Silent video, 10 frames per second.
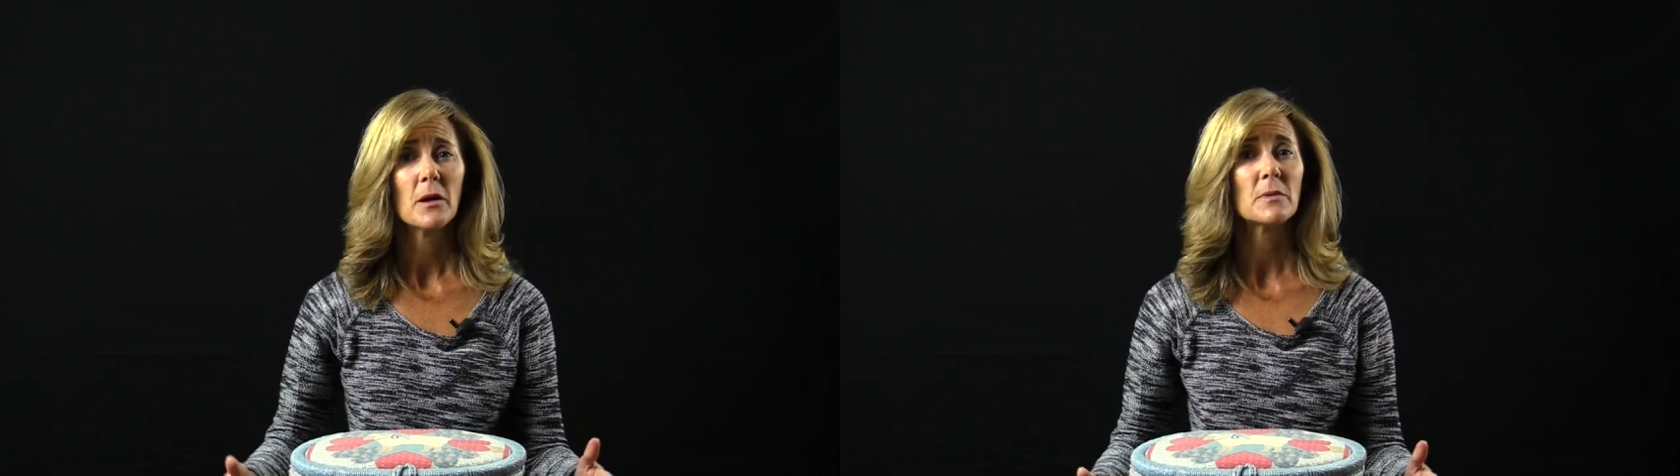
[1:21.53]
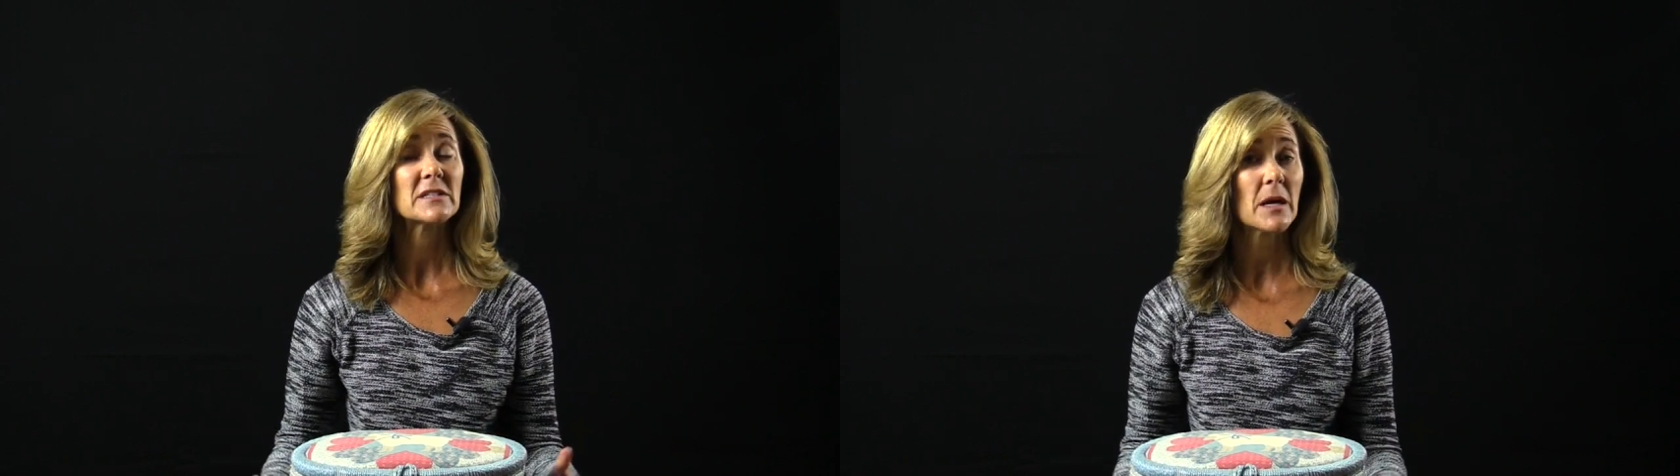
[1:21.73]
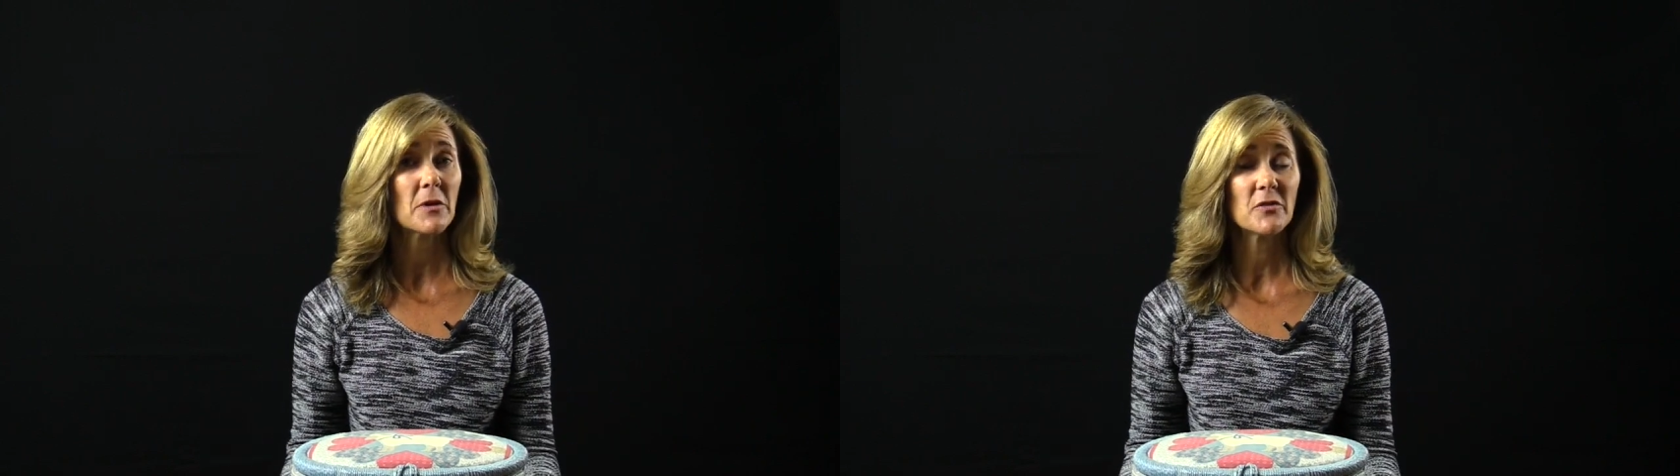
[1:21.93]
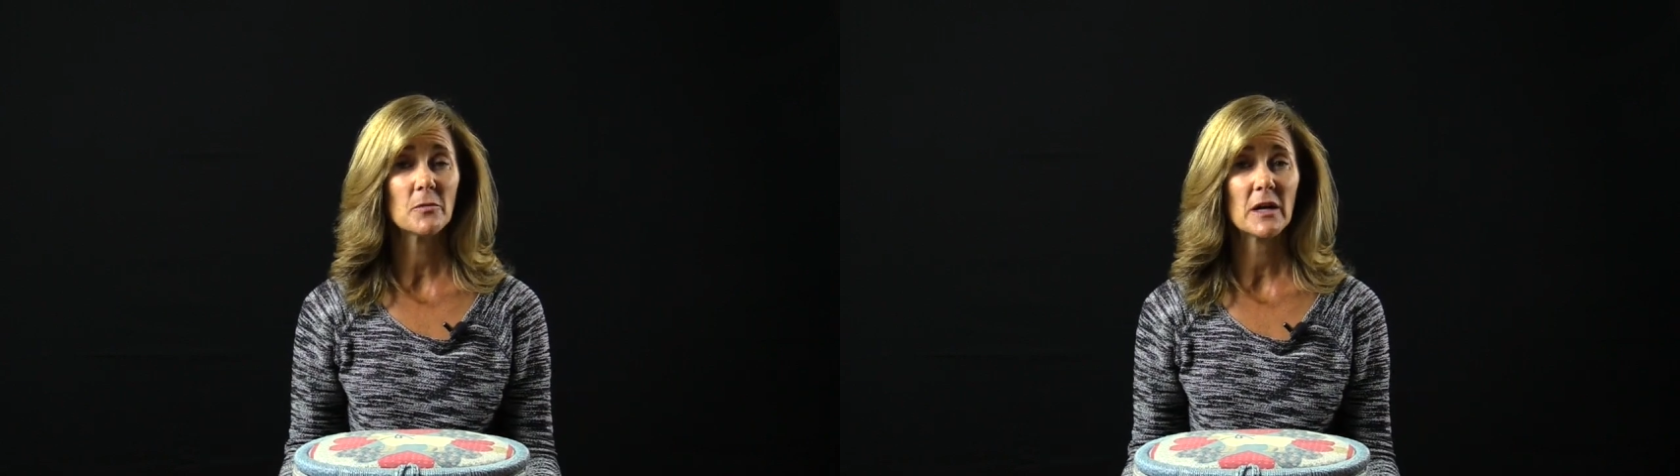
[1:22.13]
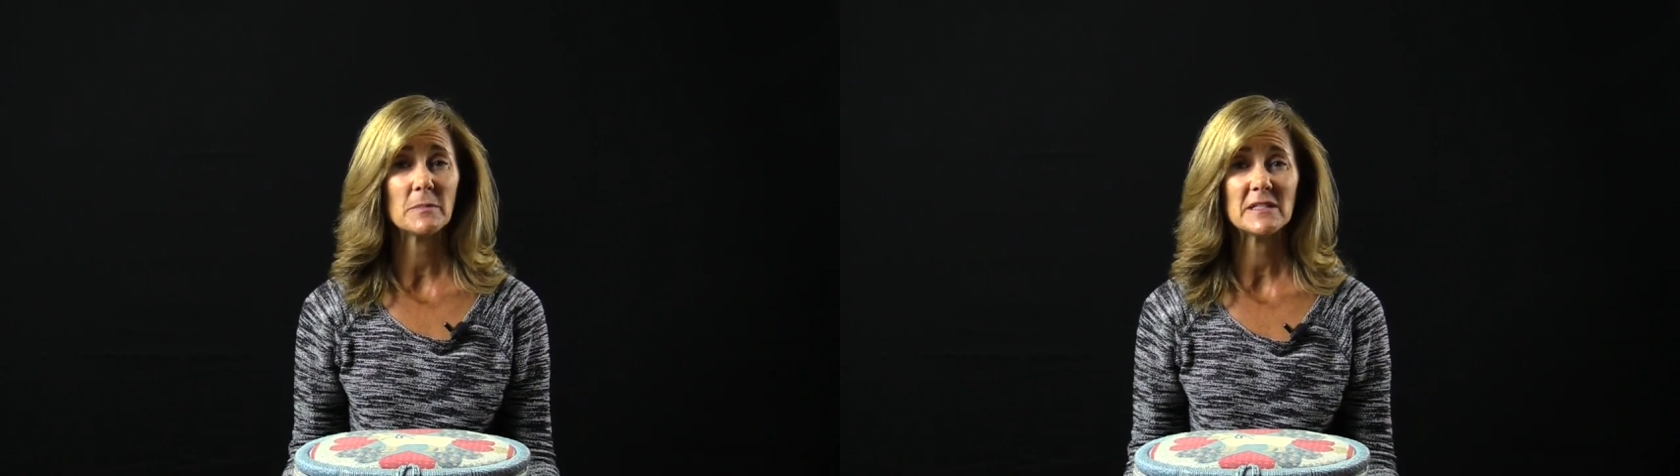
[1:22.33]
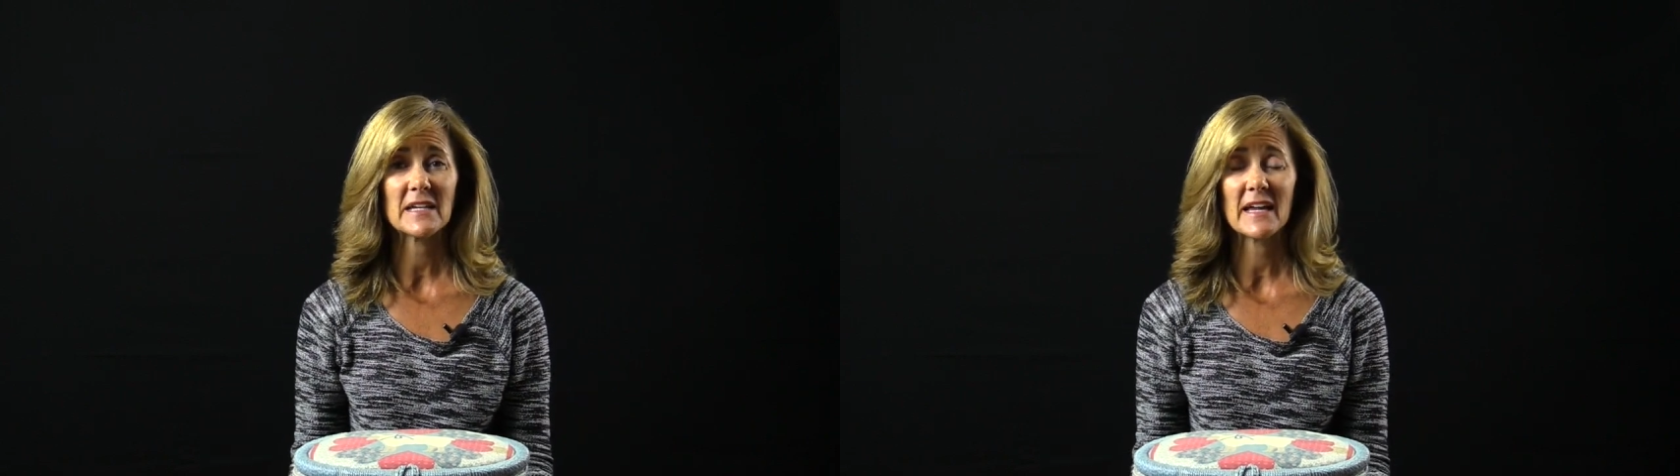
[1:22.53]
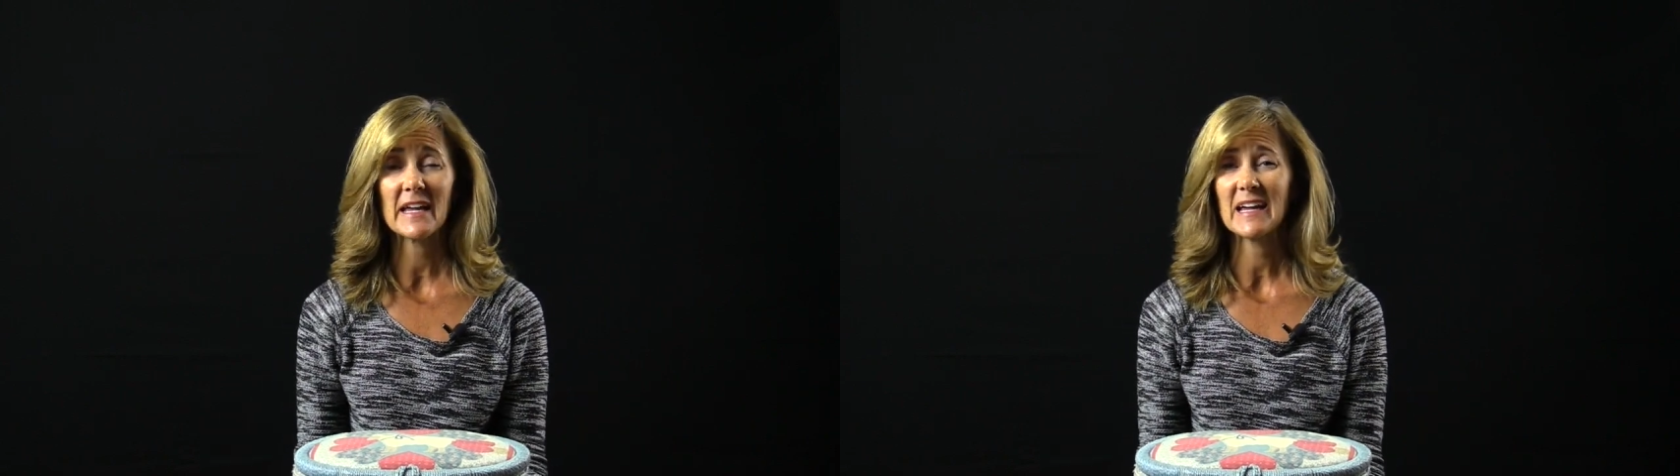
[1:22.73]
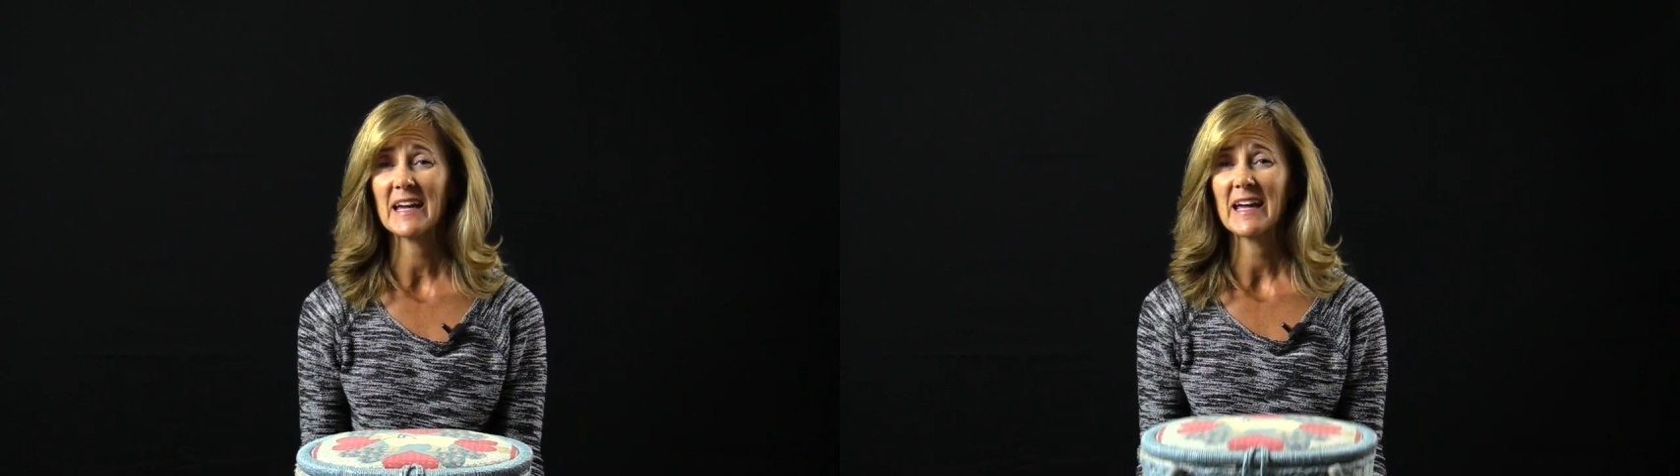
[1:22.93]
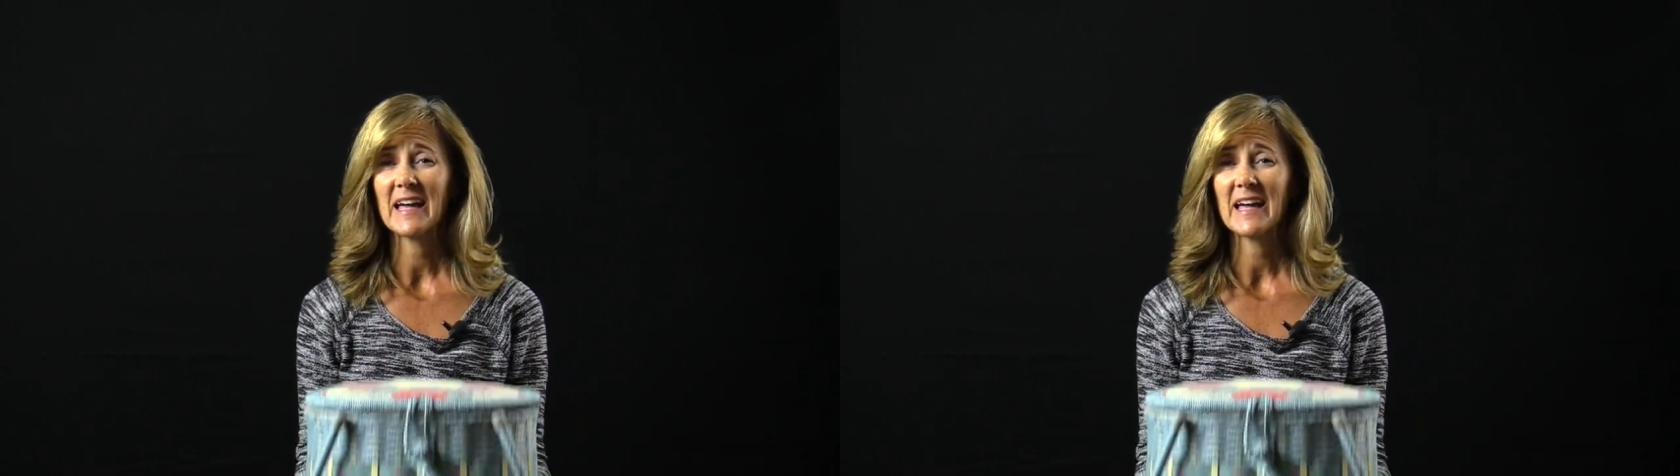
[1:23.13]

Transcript: But some of you might be saying,